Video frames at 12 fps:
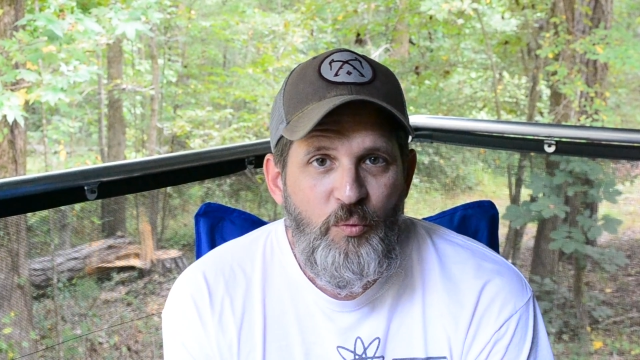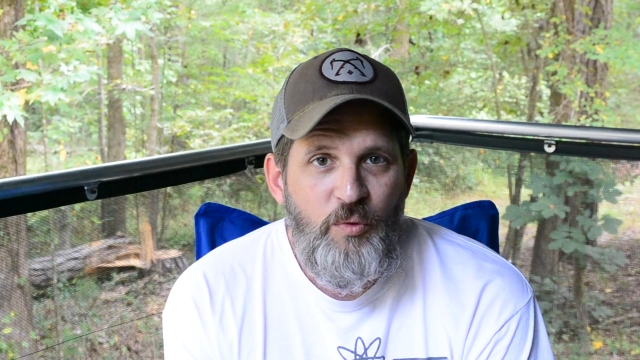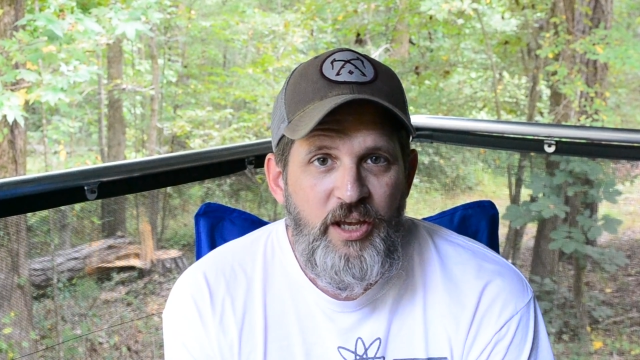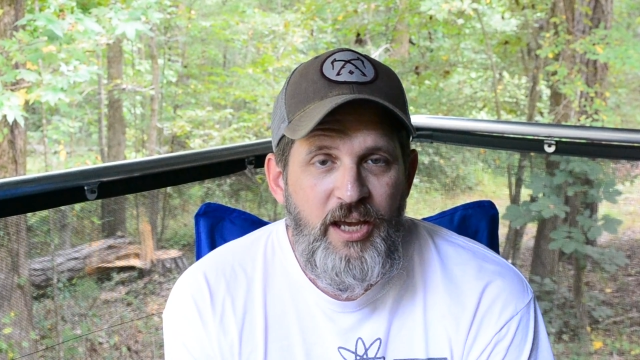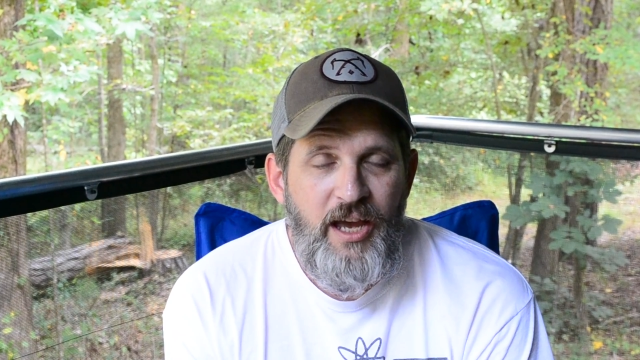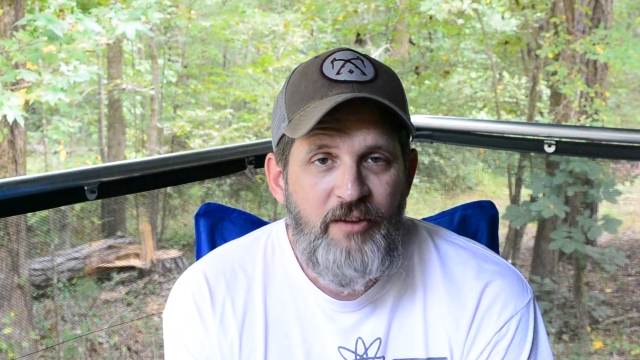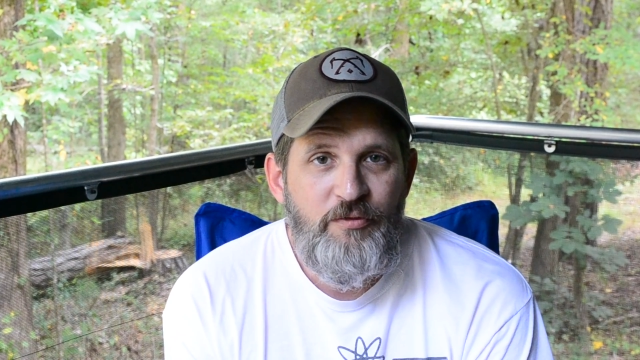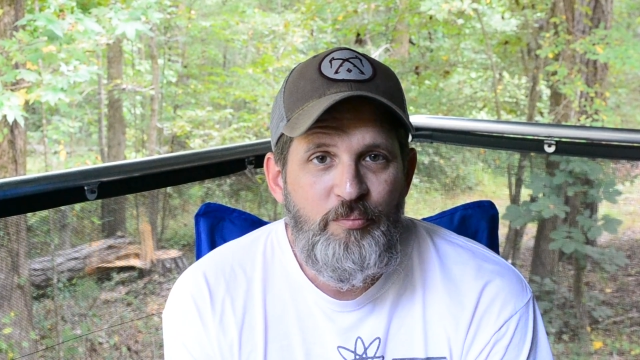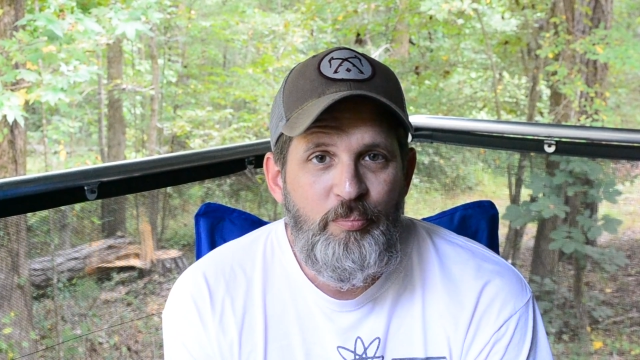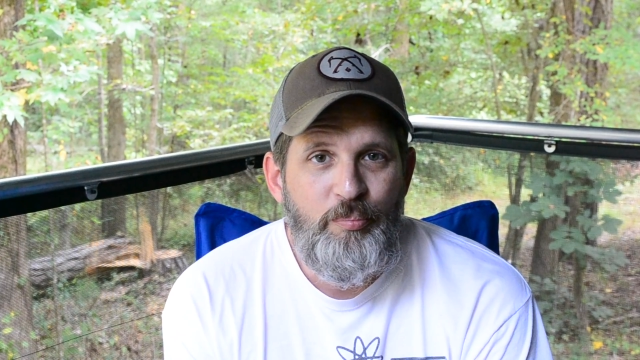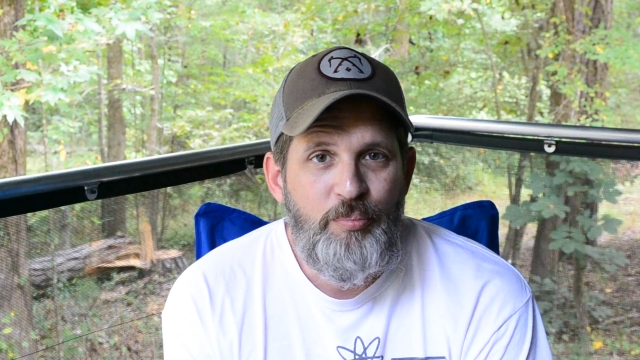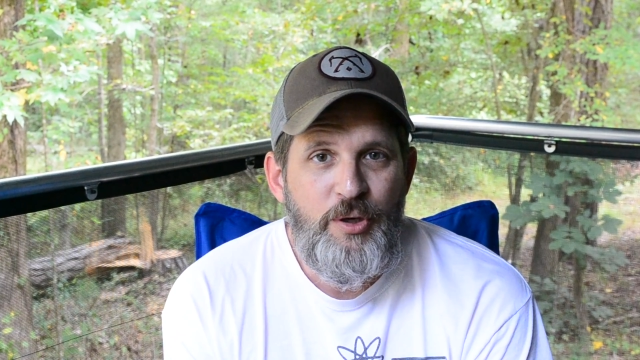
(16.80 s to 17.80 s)
We have
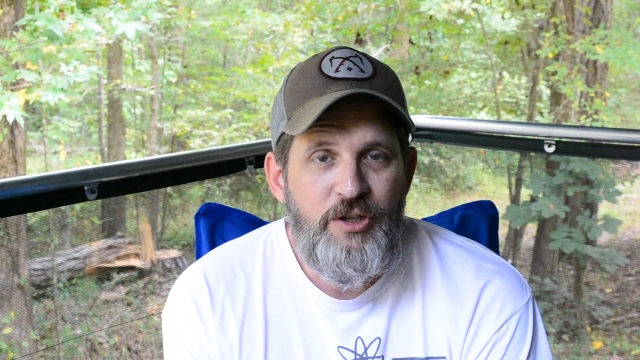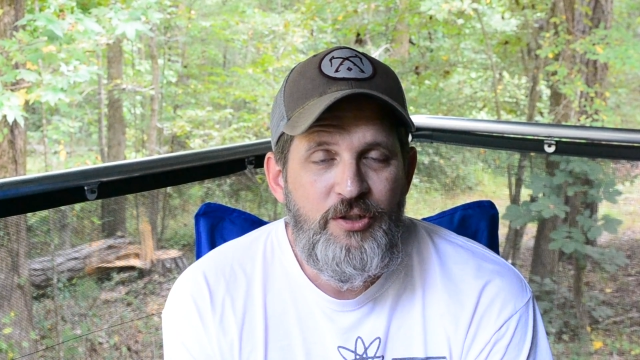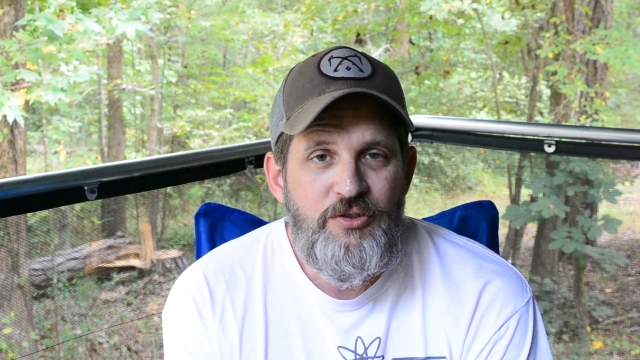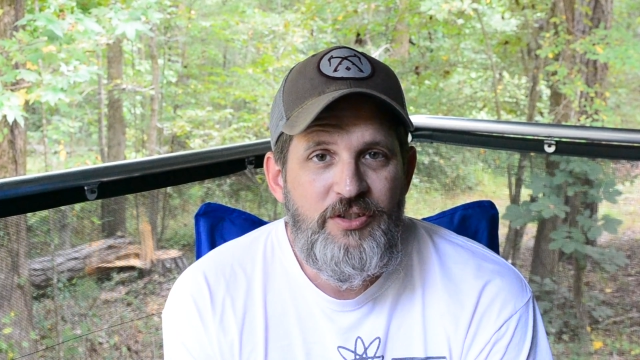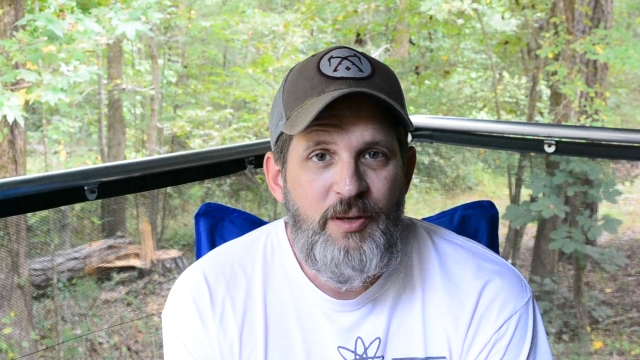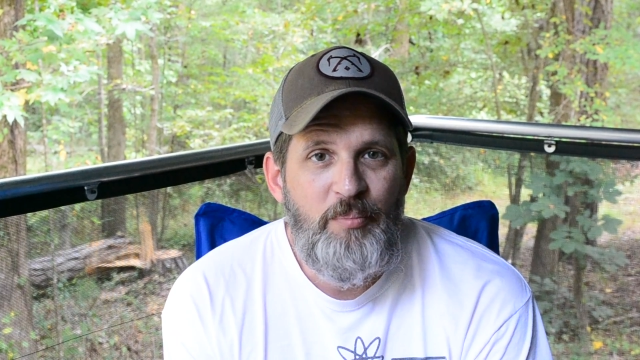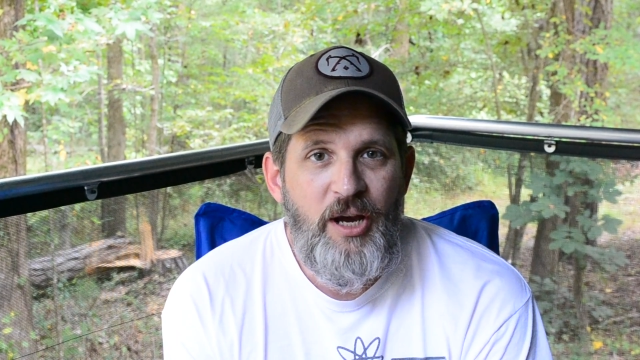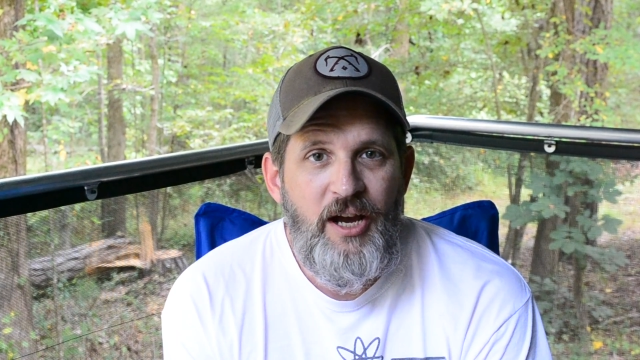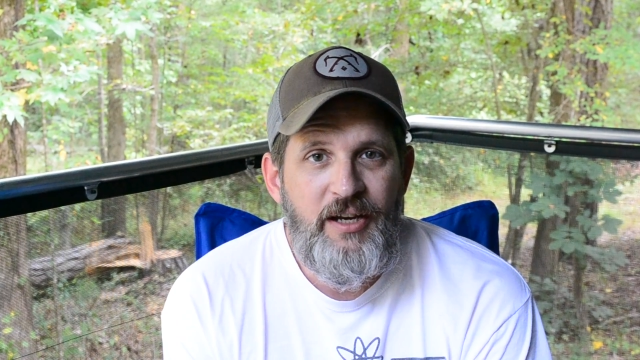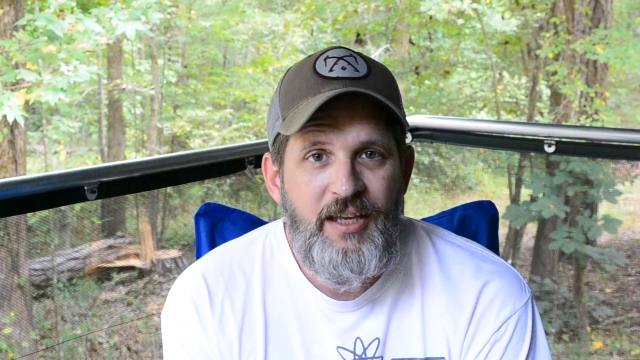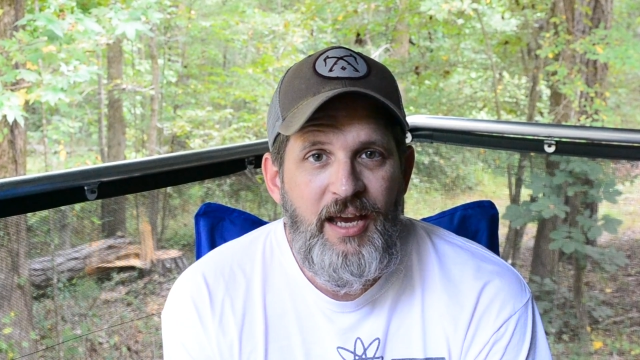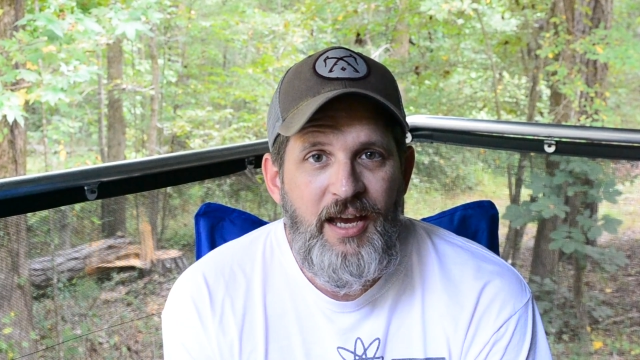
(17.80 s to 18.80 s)
produced a
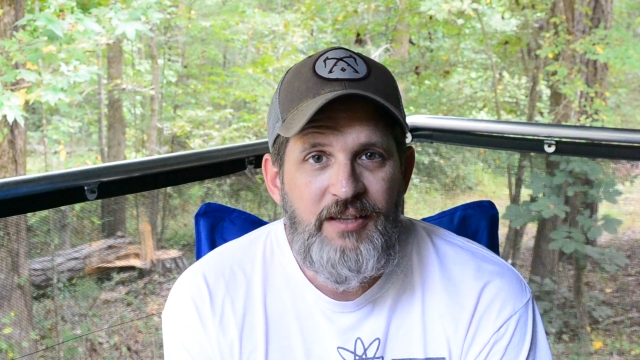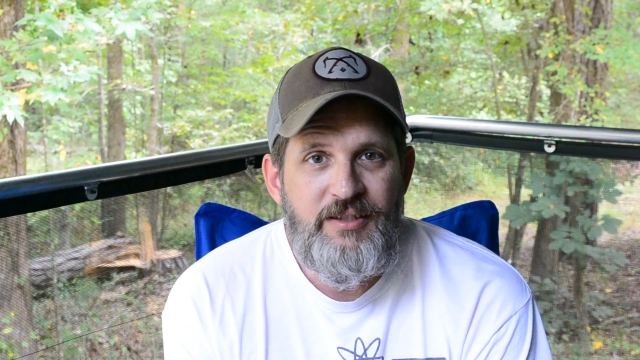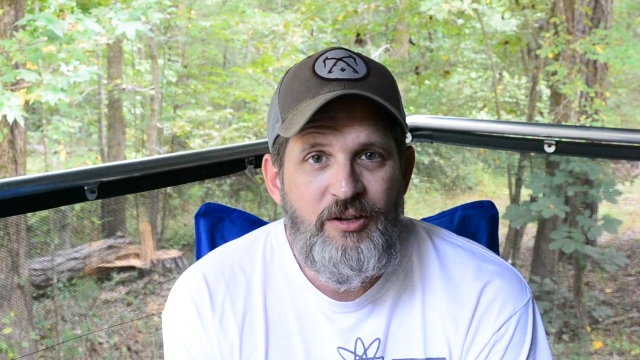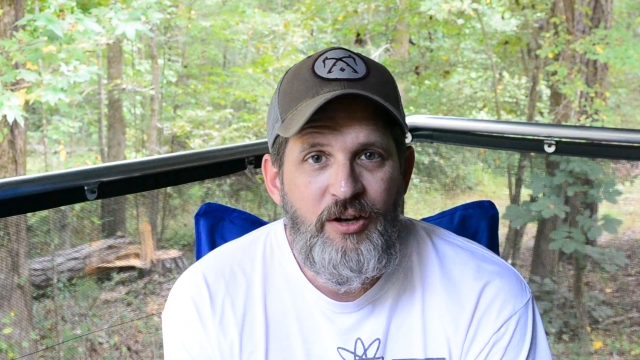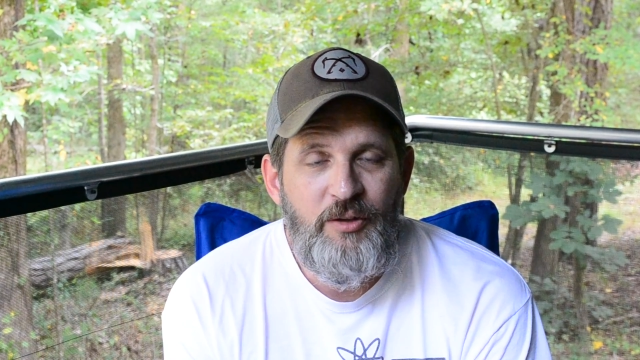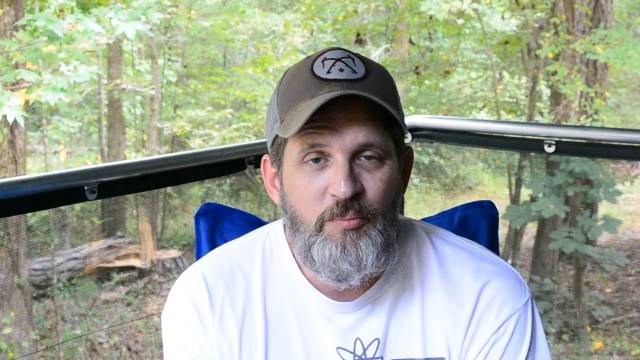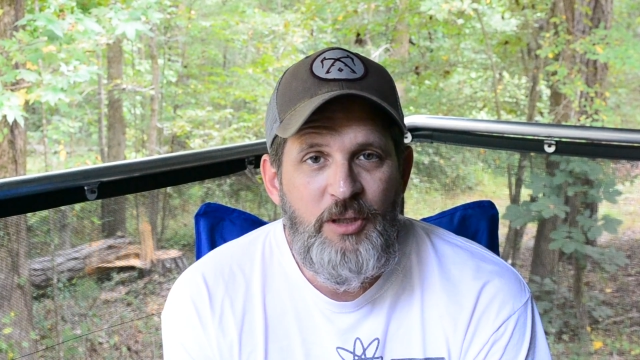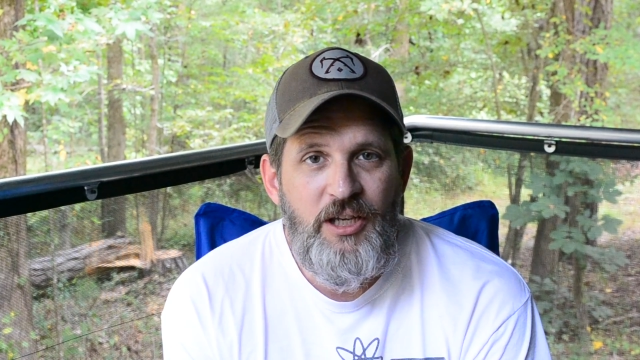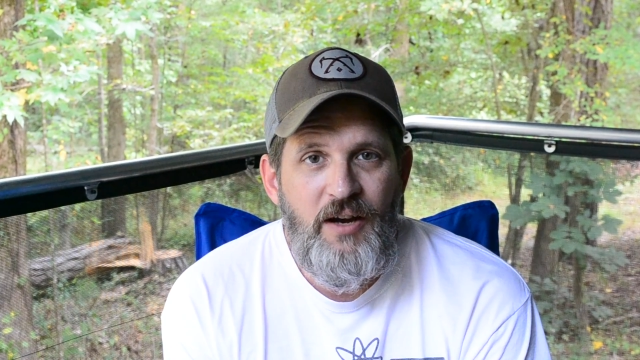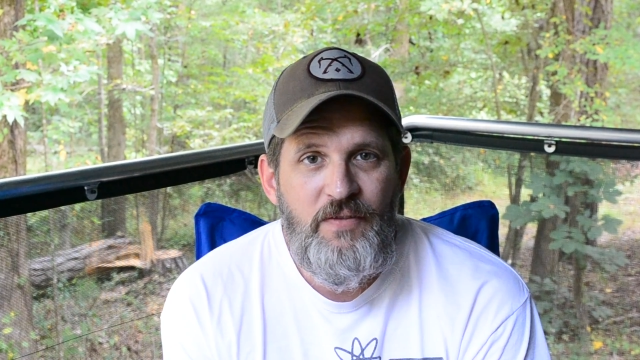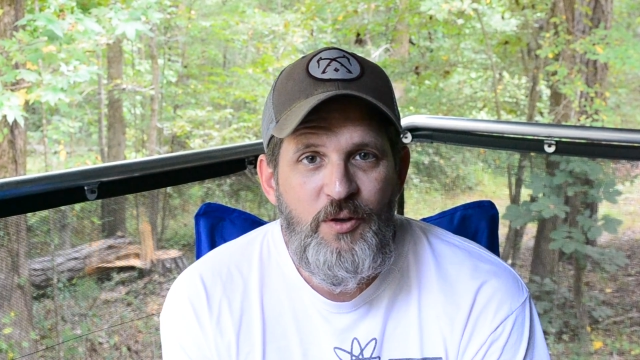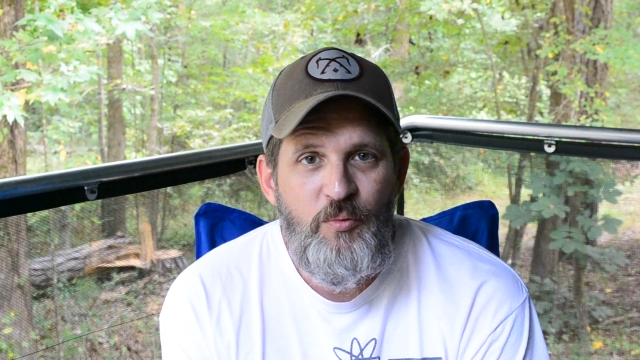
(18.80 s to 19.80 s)
podcast called
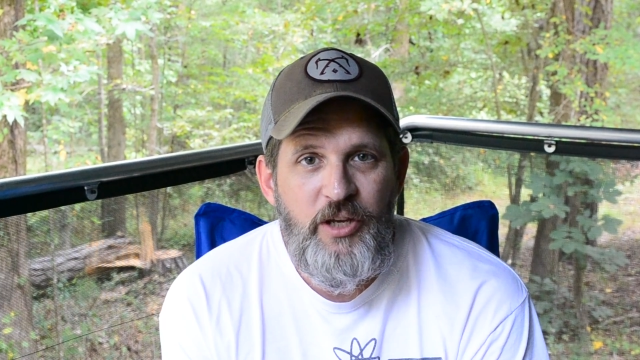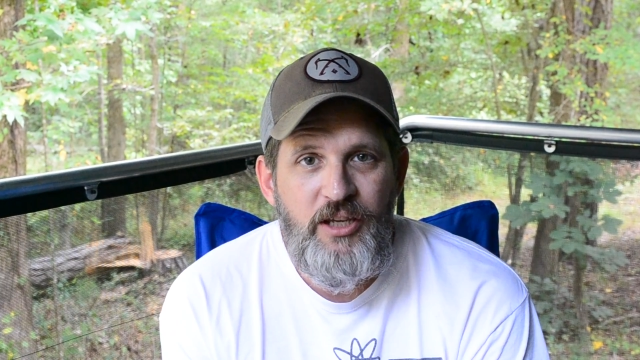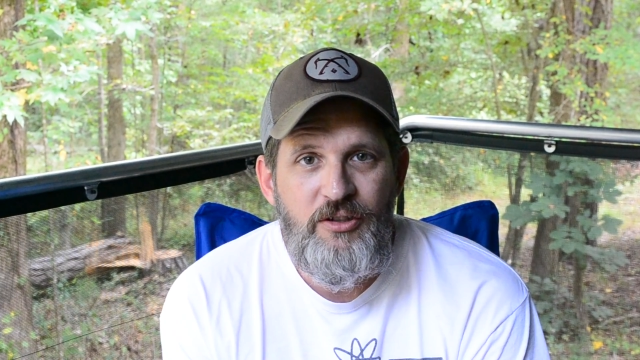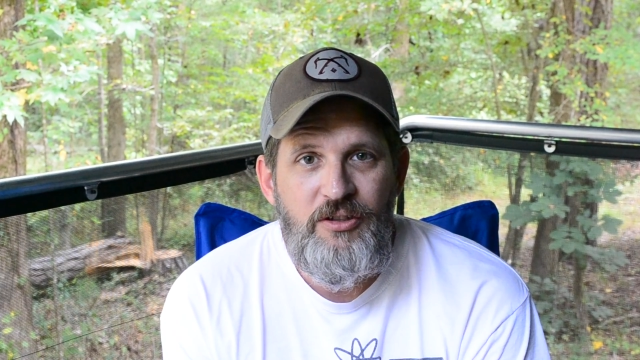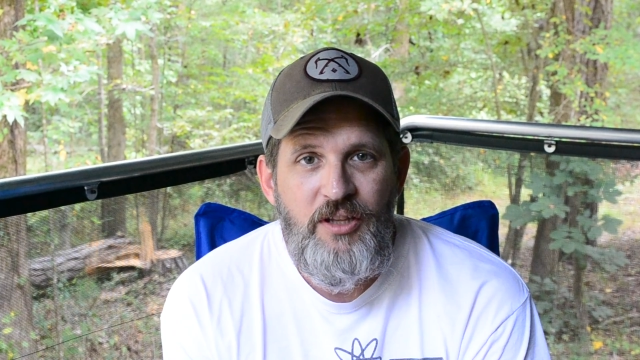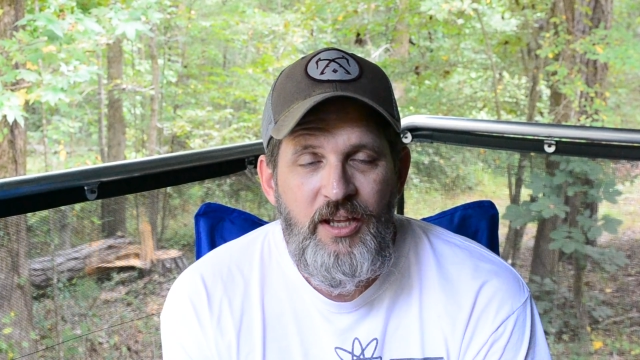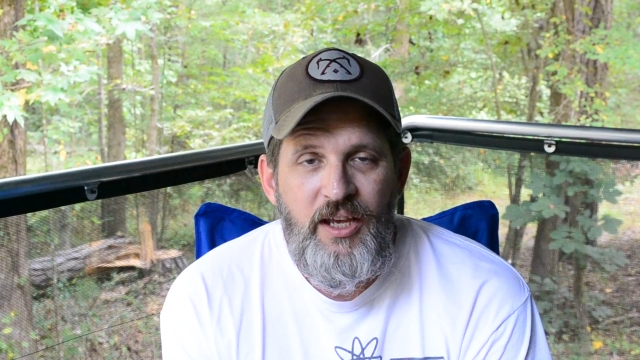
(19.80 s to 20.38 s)
Beyond the Wheel,